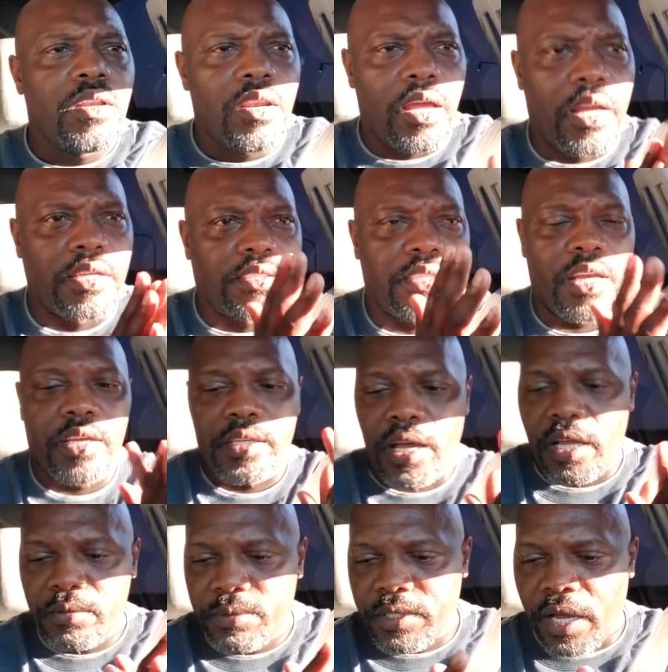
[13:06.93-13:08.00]
Like I said,
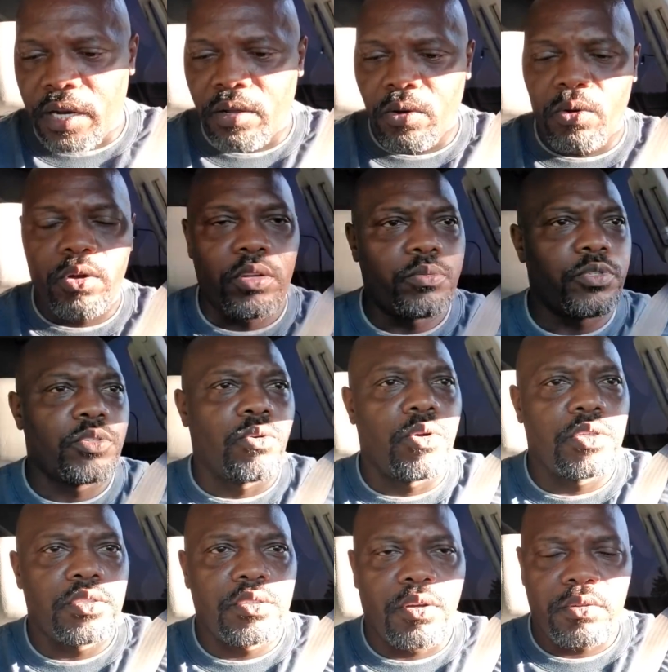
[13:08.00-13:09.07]
guys, we got an order. We're
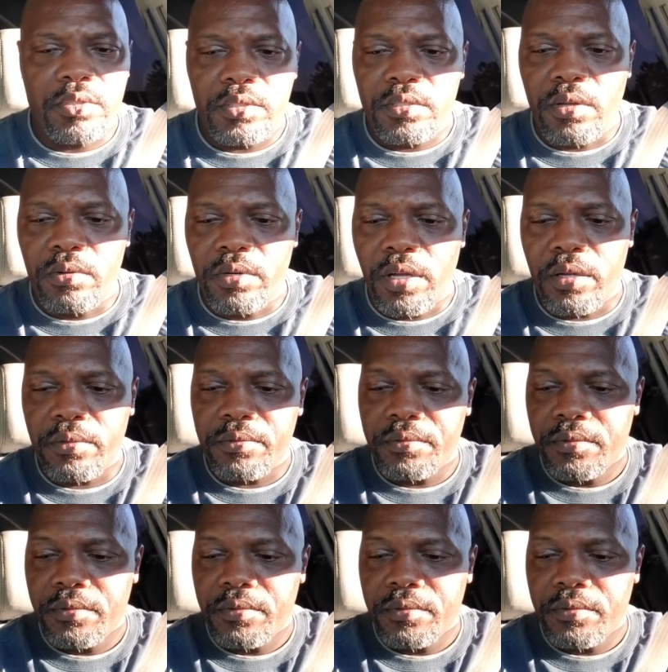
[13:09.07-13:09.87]
going to Dunkin' Donut.